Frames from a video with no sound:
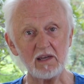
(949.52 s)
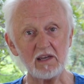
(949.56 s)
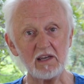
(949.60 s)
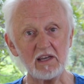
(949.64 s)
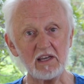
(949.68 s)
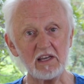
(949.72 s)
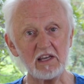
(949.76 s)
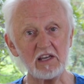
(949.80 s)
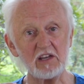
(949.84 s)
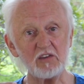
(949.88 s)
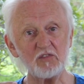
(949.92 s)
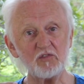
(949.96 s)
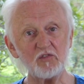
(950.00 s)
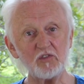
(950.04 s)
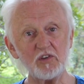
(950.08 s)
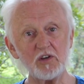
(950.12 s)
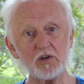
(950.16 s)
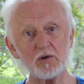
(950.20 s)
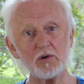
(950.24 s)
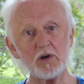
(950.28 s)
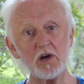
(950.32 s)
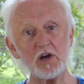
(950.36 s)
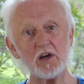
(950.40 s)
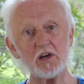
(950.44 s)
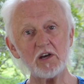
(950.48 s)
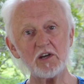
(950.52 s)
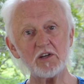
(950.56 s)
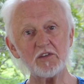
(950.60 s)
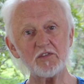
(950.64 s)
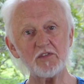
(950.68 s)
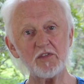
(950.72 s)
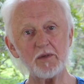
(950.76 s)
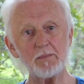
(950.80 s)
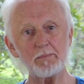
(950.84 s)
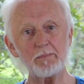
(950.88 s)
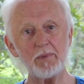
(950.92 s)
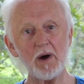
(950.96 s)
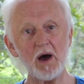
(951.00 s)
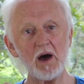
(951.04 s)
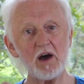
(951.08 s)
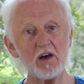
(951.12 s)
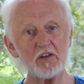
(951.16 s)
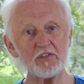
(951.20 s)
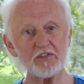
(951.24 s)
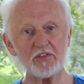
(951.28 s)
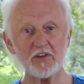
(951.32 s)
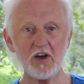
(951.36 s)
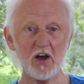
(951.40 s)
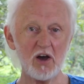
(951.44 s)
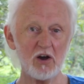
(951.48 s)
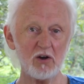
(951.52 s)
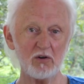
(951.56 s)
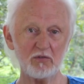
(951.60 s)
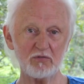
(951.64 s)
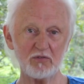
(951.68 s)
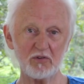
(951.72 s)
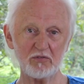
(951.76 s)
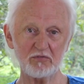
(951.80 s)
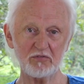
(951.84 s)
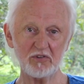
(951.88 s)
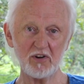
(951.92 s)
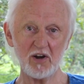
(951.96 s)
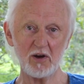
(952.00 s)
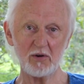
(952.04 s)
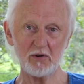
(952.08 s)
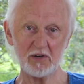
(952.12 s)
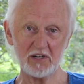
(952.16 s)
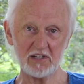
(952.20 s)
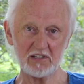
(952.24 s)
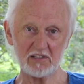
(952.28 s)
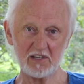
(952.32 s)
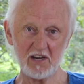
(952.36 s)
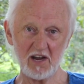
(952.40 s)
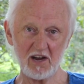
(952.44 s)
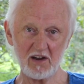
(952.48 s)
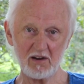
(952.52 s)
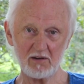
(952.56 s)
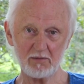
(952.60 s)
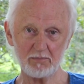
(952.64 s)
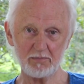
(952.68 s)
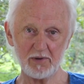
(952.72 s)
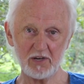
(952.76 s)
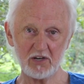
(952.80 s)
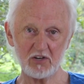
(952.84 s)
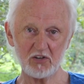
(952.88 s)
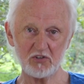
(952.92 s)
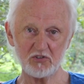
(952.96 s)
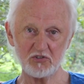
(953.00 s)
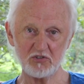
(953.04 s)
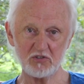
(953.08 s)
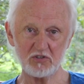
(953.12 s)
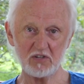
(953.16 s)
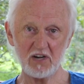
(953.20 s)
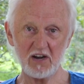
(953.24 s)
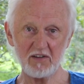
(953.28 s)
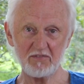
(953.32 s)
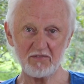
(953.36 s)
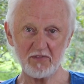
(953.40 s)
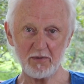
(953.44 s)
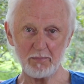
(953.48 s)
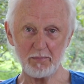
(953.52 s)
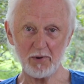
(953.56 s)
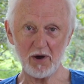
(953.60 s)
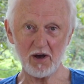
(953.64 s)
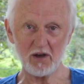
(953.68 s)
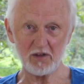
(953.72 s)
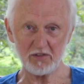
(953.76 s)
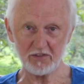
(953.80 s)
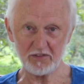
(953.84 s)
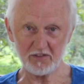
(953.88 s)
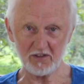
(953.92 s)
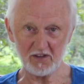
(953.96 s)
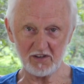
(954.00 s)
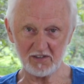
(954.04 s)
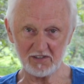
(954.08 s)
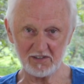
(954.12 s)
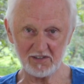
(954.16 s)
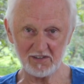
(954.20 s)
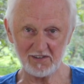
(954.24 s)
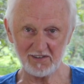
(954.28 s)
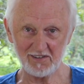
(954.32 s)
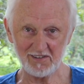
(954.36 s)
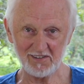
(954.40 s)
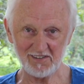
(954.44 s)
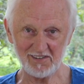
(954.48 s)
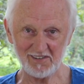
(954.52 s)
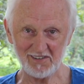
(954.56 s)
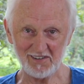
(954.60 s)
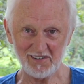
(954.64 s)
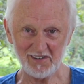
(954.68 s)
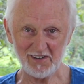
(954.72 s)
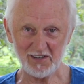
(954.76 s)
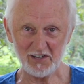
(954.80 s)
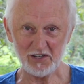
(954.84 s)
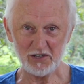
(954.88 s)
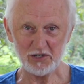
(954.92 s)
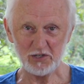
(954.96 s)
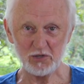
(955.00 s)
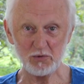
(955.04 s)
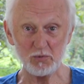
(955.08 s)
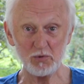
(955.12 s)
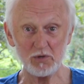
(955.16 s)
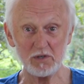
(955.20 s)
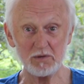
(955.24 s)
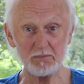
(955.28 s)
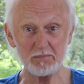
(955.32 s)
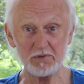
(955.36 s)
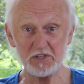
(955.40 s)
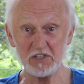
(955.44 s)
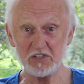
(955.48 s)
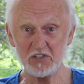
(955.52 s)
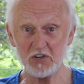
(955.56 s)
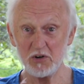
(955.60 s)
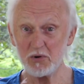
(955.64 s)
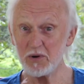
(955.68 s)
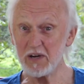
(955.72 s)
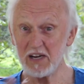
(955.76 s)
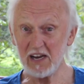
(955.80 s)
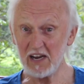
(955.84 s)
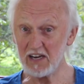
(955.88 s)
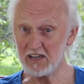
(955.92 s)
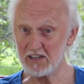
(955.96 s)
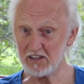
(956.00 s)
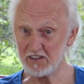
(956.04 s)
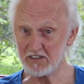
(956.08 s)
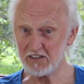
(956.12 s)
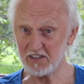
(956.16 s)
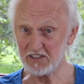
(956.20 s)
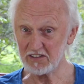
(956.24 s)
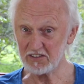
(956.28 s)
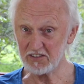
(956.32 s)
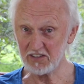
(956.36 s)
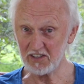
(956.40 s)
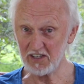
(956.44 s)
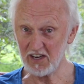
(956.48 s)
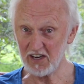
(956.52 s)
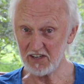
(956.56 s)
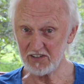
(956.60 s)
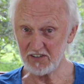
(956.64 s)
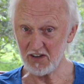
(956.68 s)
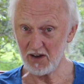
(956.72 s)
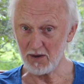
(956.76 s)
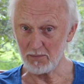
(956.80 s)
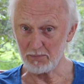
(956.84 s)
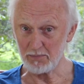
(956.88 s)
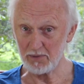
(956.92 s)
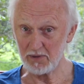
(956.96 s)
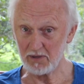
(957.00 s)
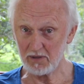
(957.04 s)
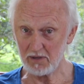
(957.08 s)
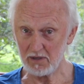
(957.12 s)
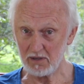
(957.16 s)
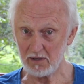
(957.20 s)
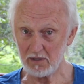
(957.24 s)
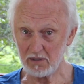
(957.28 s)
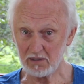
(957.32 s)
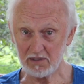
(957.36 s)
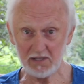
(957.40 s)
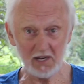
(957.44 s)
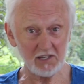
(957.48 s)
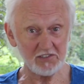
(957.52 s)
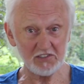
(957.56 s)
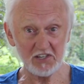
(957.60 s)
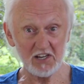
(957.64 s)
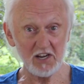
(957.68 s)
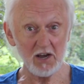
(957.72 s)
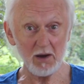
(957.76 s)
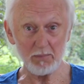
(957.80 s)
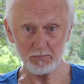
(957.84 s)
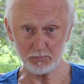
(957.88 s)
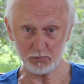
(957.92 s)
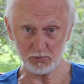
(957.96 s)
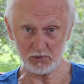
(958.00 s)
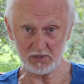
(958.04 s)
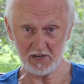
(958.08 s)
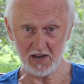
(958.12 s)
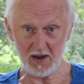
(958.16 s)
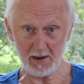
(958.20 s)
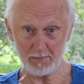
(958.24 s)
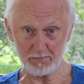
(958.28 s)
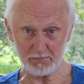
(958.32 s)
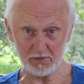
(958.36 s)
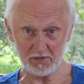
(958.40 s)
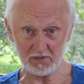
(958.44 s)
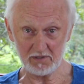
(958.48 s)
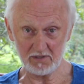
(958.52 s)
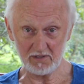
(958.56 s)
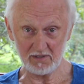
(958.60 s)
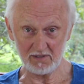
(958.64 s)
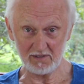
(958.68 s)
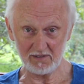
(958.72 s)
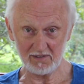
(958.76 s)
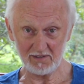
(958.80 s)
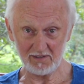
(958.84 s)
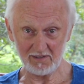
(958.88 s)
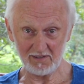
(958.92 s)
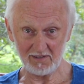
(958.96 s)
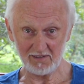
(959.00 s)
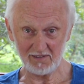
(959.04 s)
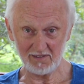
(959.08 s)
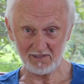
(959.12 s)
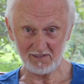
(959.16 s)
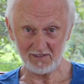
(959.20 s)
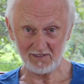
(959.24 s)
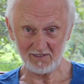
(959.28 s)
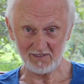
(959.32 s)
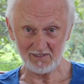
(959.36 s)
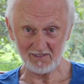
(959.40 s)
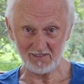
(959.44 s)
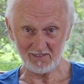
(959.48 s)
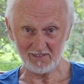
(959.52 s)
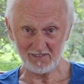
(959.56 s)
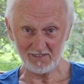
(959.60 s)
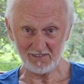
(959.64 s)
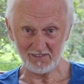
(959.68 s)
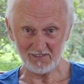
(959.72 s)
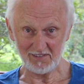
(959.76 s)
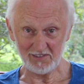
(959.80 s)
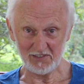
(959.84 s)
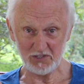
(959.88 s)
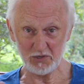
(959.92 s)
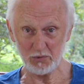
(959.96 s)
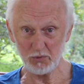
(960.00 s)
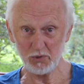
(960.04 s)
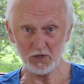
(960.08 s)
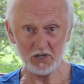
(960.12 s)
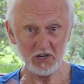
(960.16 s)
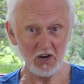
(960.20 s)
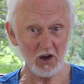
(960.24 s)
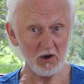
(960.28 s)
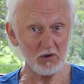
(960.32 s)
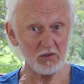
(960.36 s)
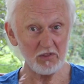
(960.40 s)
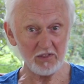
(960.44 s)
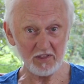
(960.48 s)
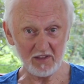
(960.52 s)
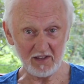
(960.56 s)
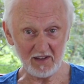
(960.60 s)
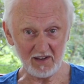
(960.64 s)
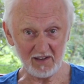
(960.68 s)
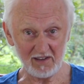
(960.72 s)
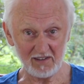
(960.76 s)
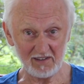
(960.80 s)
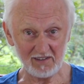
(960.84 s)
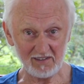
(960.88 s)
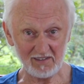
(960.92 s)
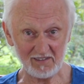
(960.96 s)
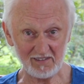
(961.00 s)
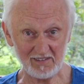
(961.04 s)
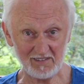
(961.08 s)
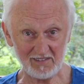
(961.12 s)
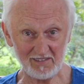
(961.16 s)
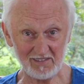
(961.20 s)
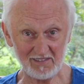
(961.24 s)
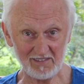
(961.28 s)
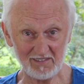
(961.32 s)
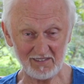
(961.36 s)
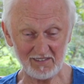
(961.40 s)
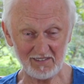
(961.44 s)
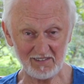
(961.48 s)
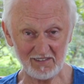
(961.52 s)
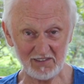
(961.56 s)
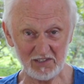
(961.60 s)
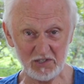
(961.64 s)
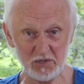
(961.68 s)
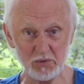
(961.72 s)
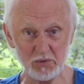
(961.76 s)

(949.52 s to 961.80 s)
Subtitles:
If you heard the bath overflowing now, because you'd left the bath on, you wouldn't be doing anything to get up. Getting up would happen. You would go there. You